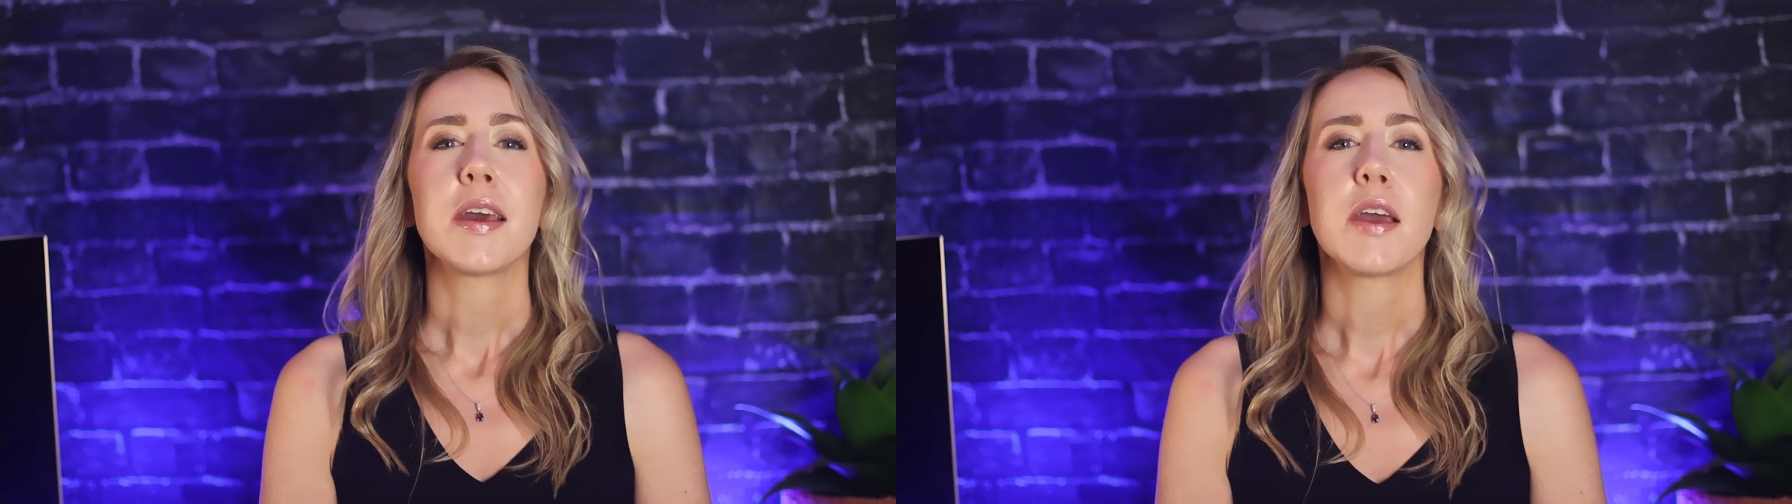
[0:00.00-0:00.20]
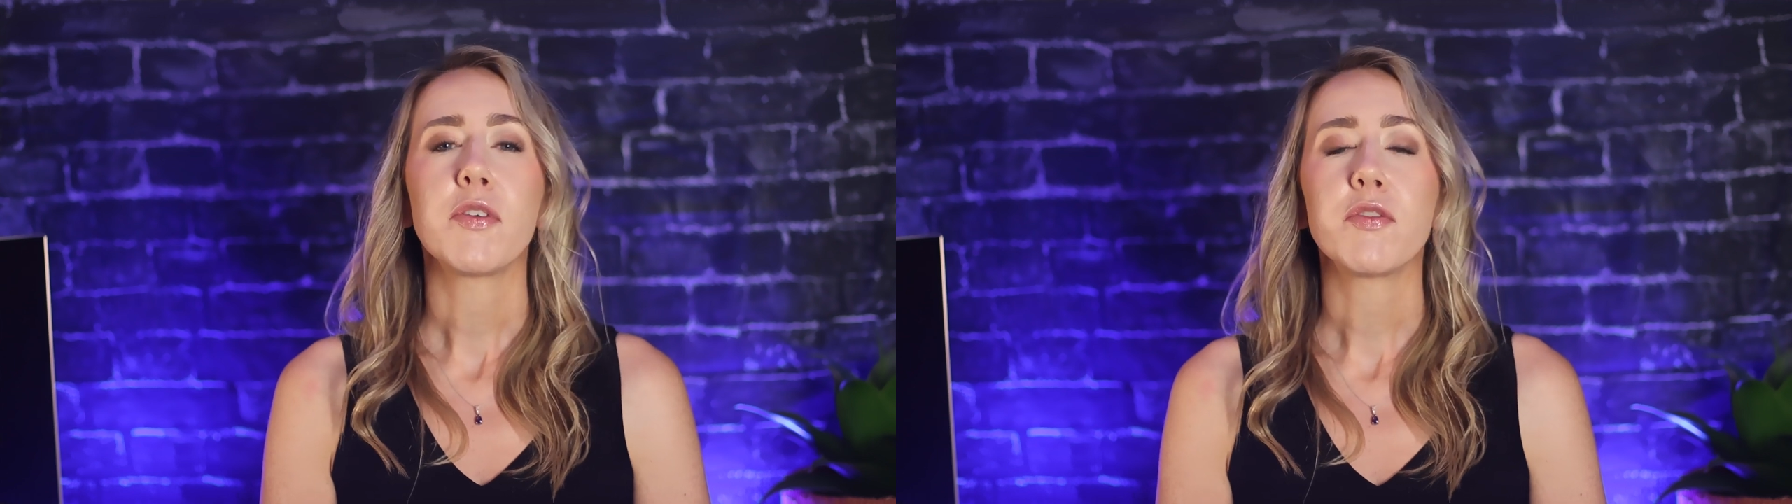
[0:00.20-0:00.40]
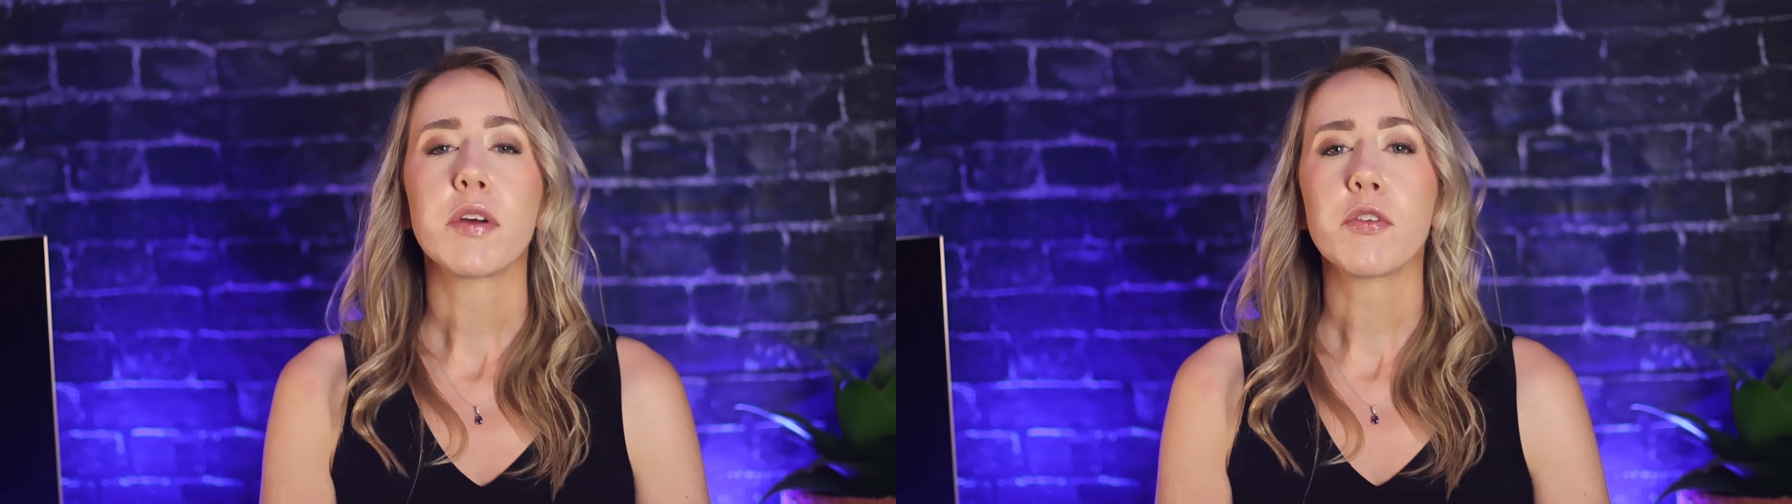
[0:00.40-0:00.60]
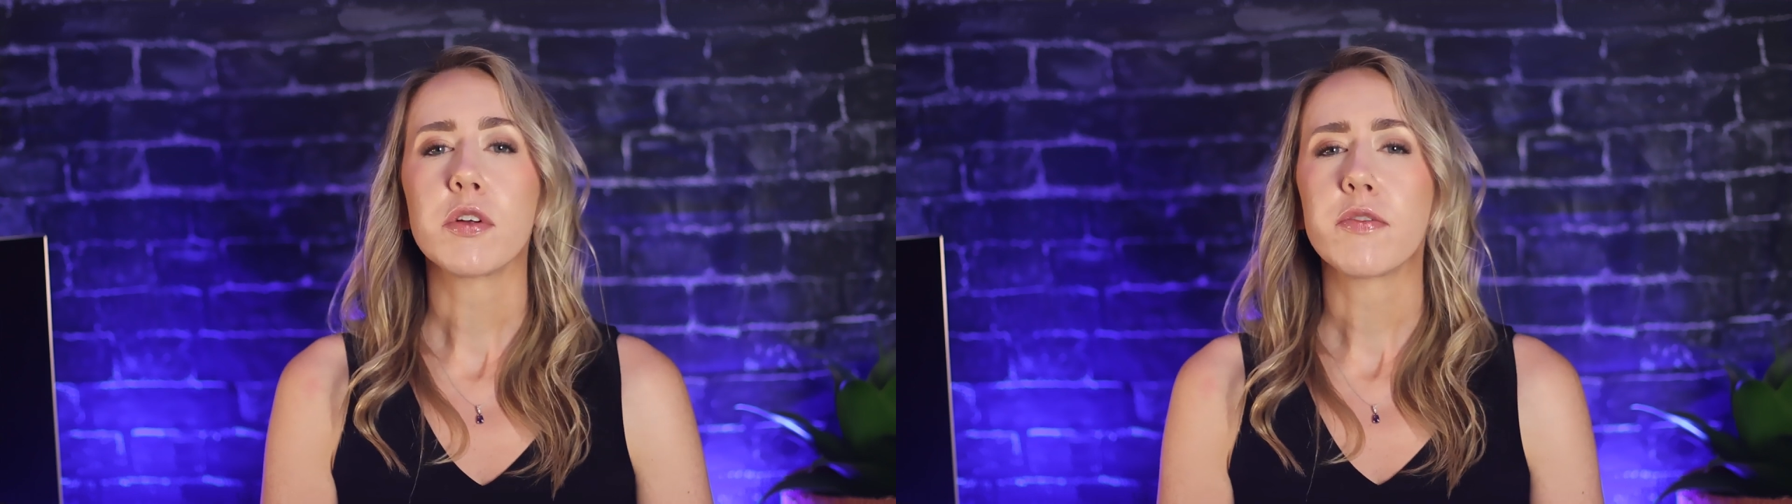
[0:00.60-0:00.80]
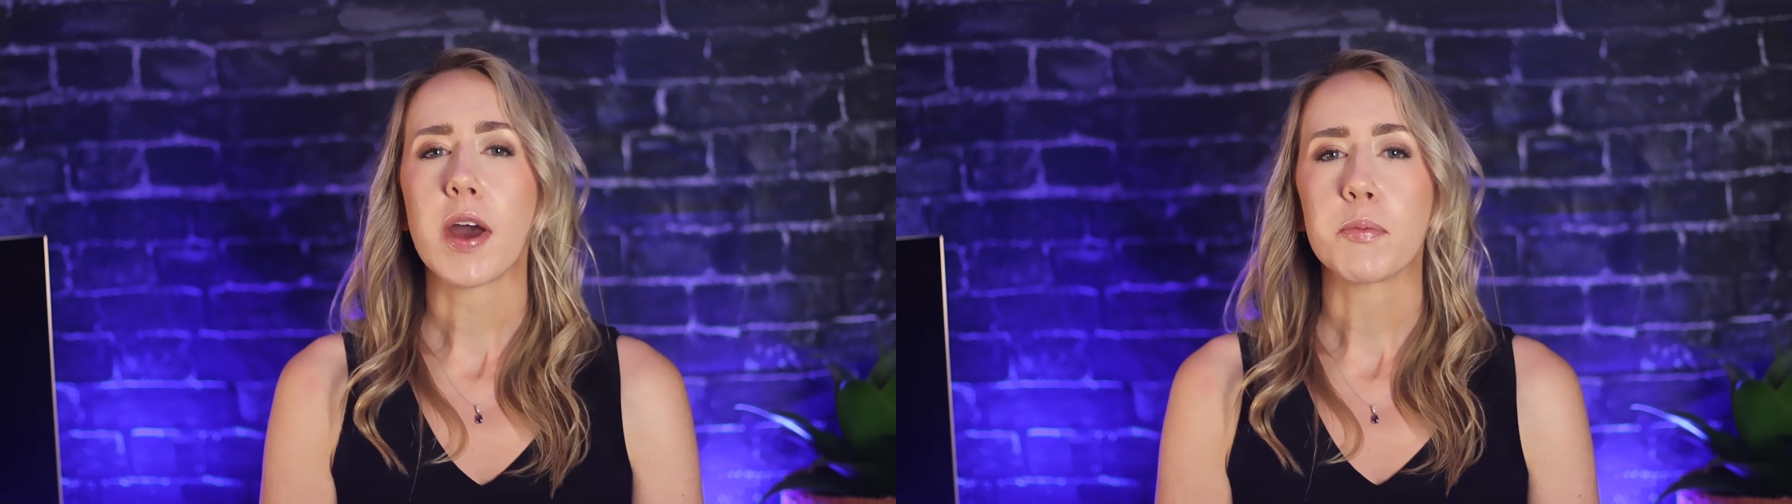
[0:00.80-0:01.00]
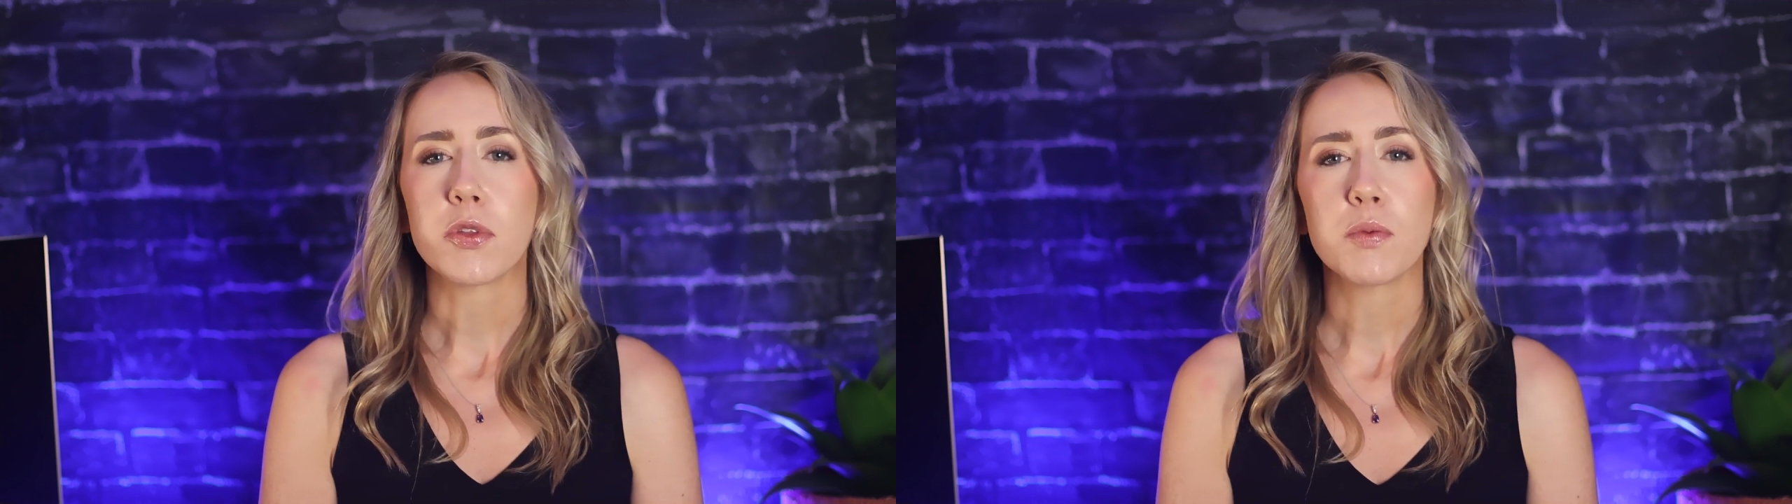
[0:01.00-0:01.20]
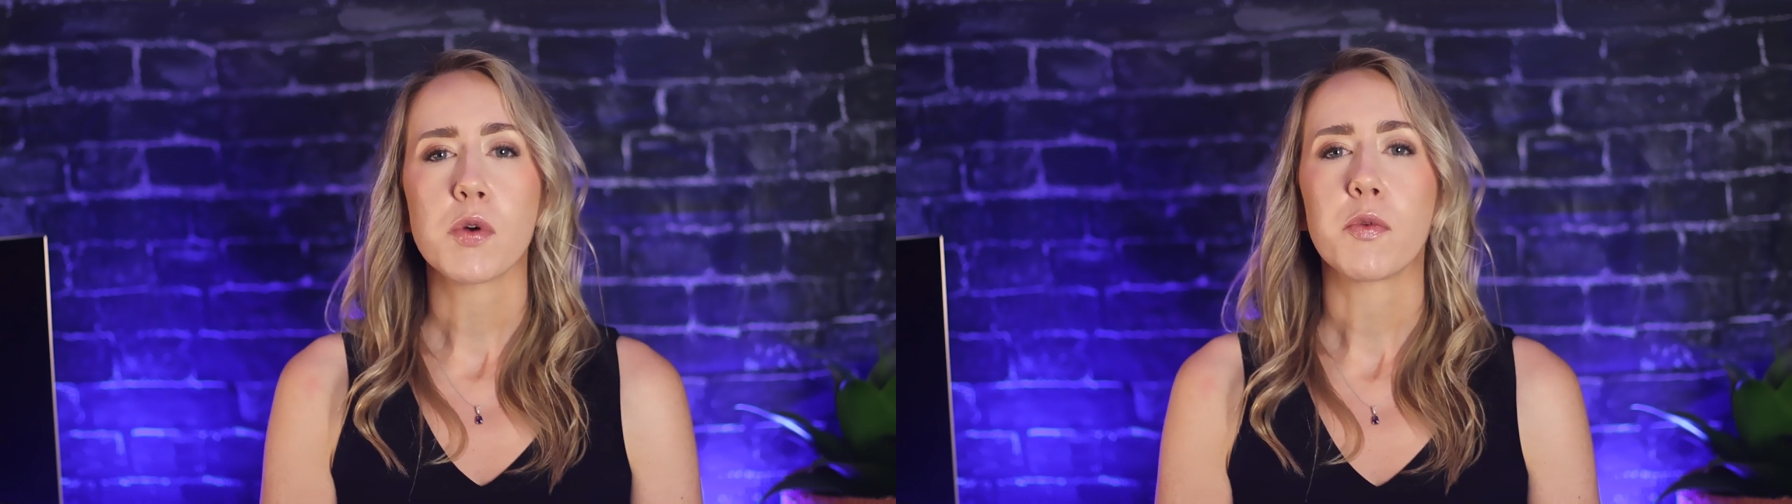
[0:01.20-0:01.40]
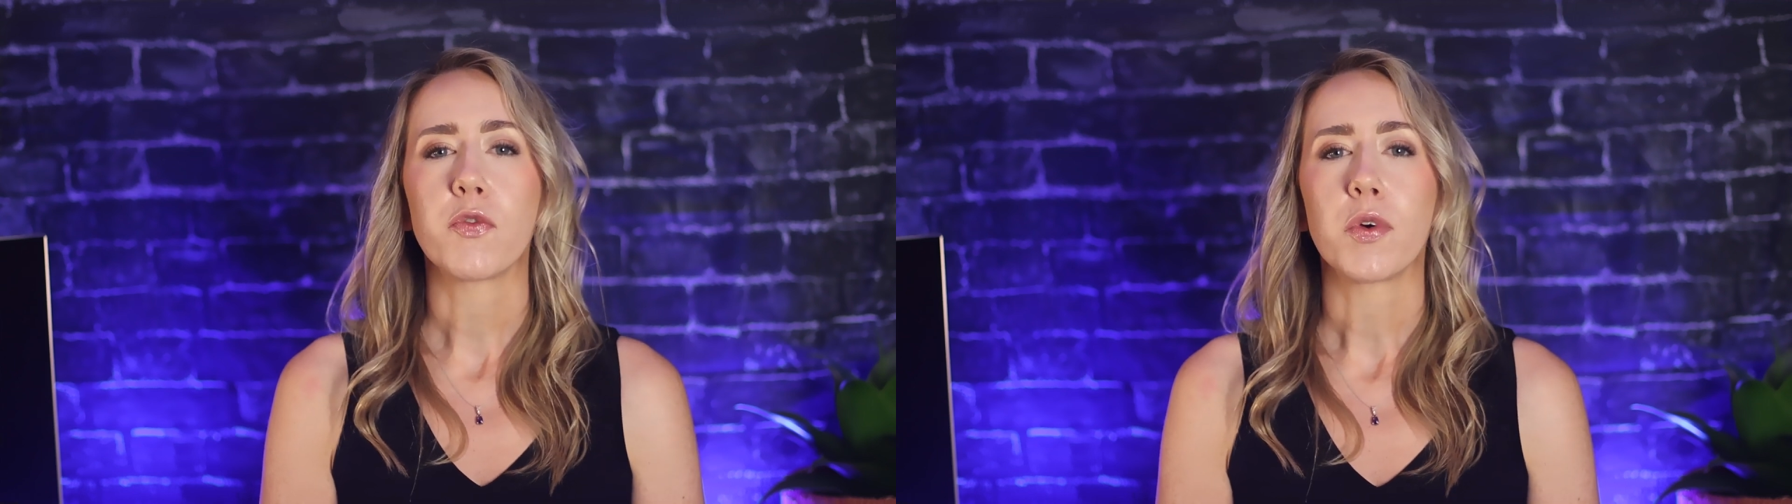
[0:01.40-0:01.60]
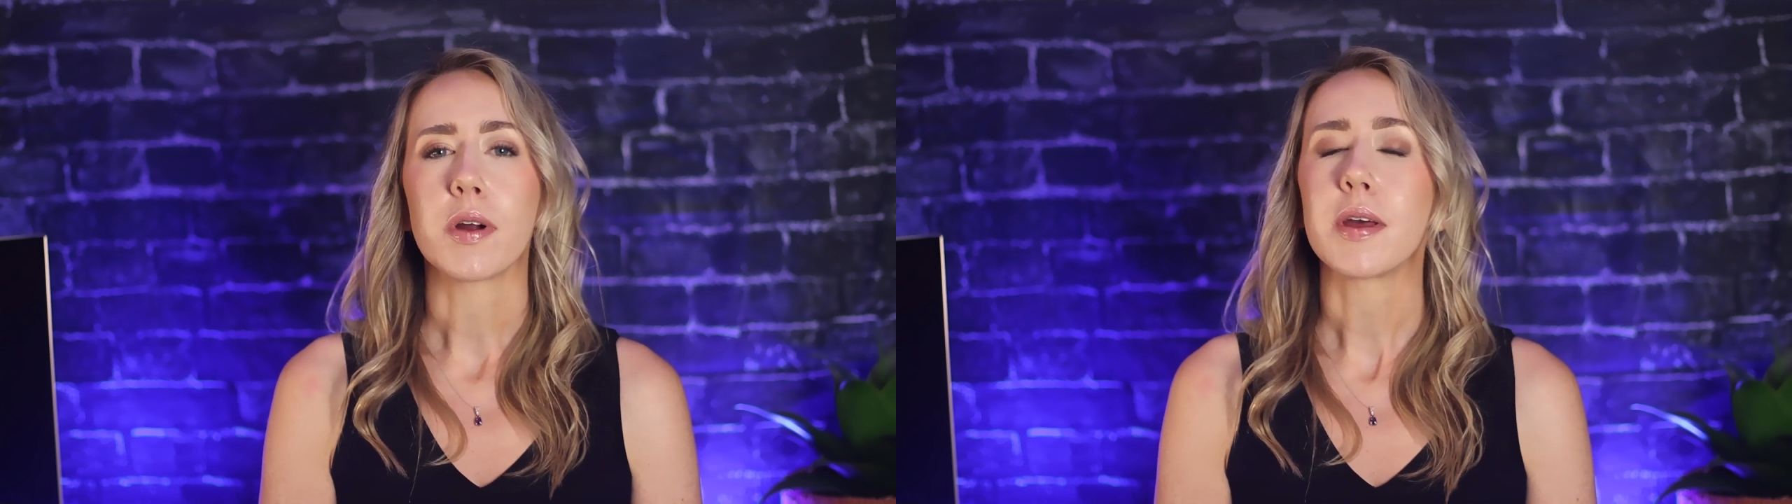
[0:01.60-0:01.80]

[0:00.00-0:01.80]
If you've never heard of AppSumo before,